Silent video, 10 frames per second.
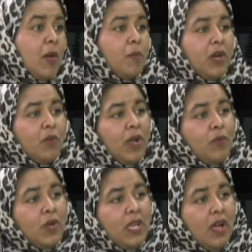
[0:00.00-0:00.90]
But
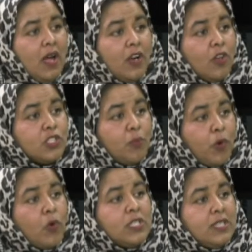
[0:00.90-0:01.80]
when we are not
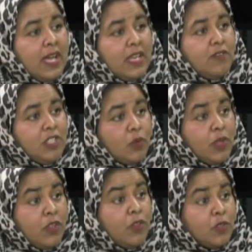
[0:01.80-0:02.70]
supporting that individual
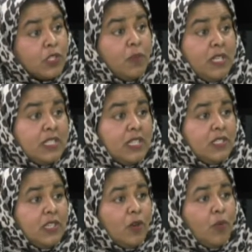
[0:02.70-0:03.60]
within those
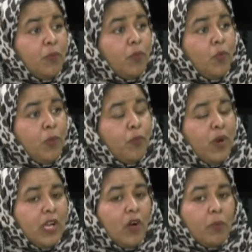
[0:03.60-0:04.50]
communities, we
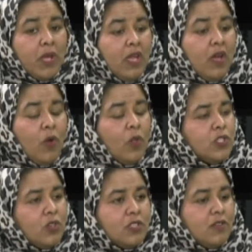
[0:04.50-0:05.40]
bring up all
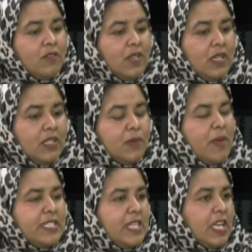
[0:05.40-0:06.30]
sorts of
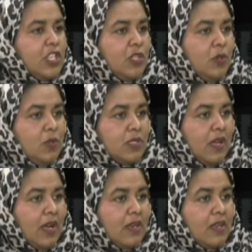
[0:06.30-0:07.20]
domestic issues
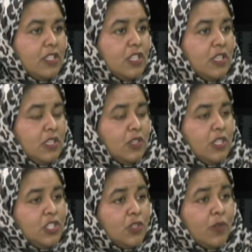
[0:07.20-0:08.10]
and to
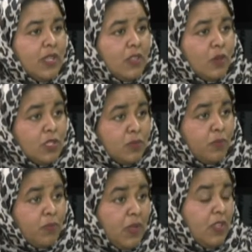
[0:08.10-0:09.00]
ensure that
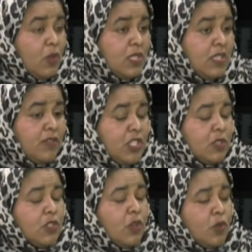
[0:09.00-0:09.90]
those
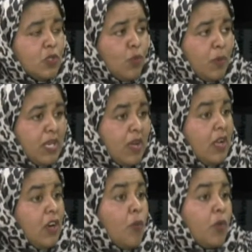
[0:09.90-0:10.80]
individuals or those women
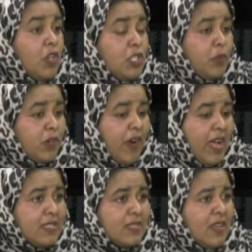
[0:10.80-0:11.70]
are not going to
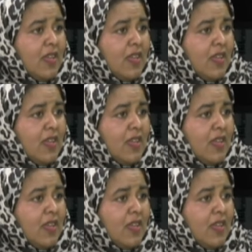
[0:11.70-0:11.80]
progress,